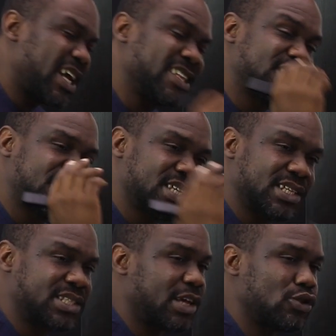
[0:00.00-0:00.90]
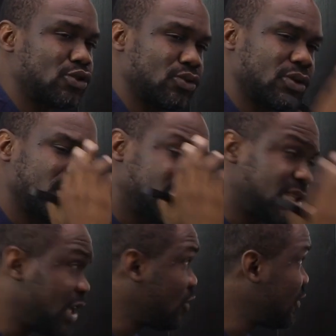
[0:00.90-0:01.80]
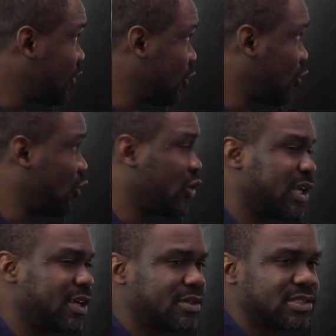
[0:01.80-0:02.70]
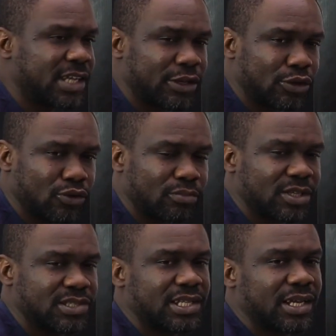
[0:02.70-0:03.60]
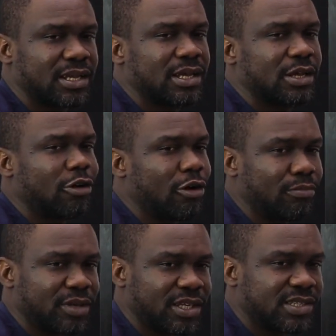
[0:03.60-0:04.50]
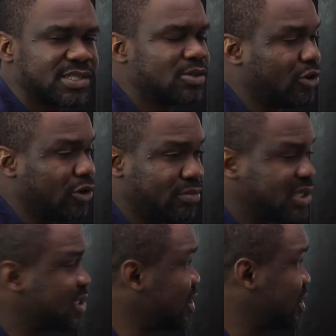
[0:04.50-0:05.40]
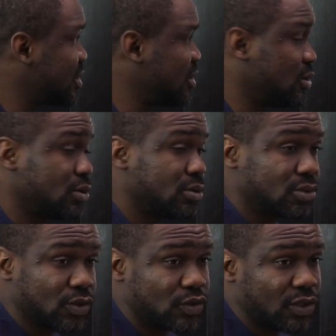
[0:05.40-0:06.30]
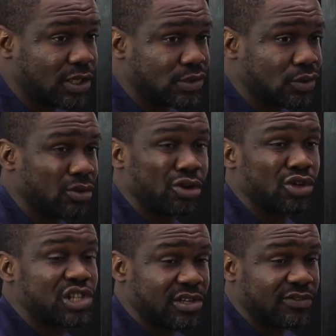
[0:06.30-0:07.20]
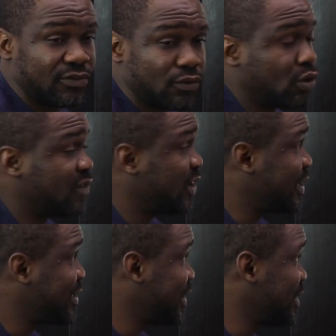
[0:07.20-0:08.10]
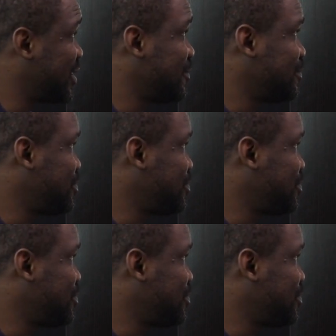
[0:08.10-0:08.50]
and say thank you. Thank you for your order. Thank you, Mr. or Miss or Mrs. So and so or Chief, whoever it is.